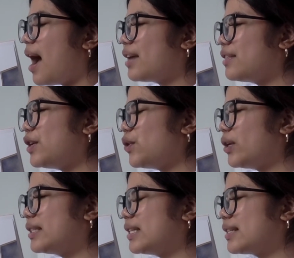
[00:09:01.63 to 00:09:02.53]
"I think your
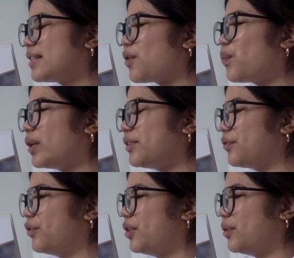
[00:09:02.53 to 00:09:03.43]
ideas are
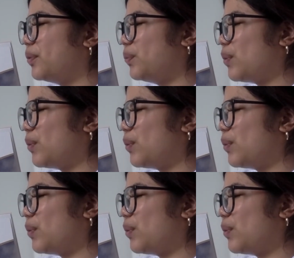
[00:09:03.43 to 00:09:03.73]
wonderful.